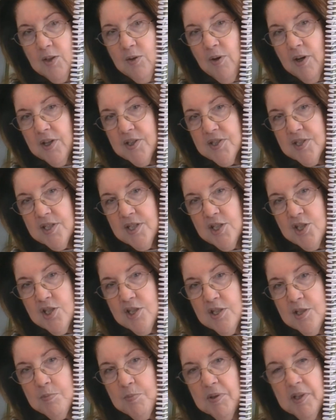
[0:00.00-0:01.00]

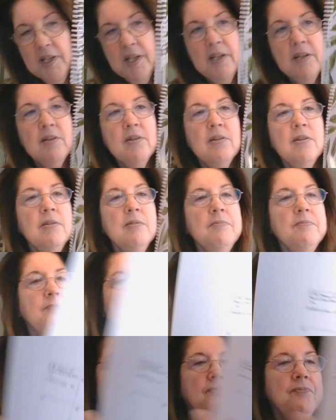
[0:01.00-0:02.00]
Crossstitch's planner,
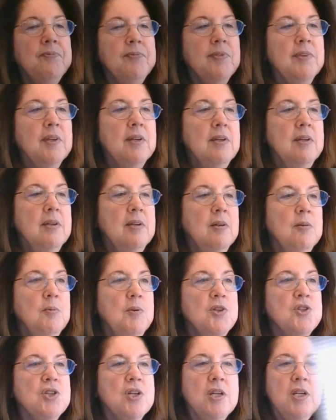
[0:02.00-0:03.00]

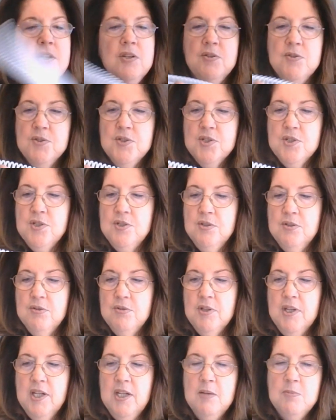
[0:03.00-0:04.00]
which I use
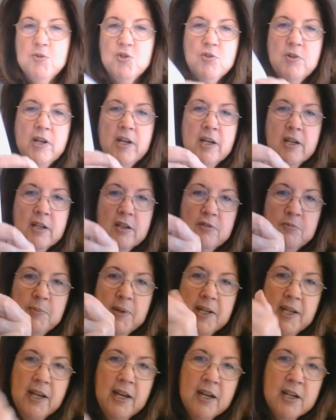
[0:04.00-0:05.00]
to keep track of
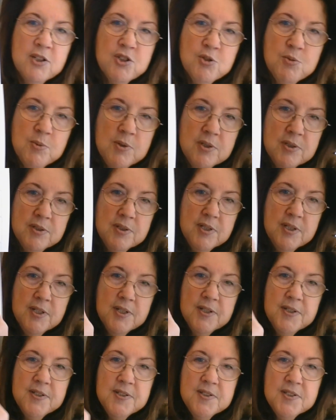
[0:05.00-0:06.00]
my actual
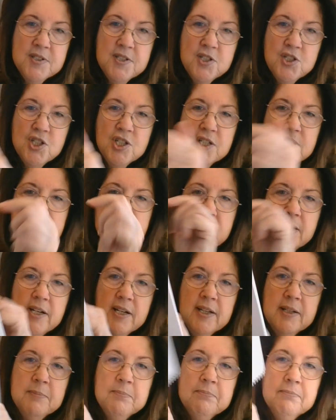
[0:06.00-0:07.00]
stitching
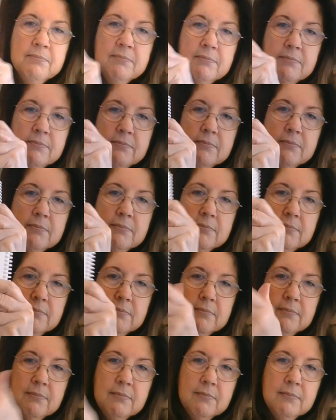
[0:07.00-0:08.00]
time
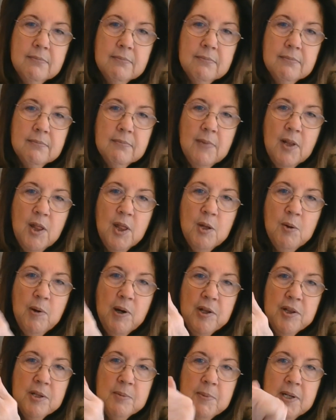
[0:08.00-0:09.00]

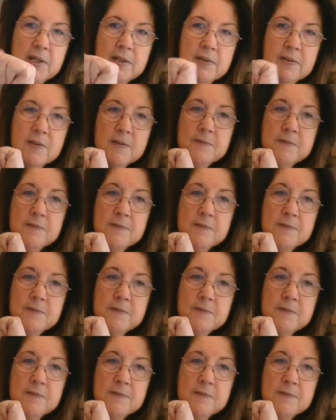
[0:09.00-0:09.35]
throughout the month.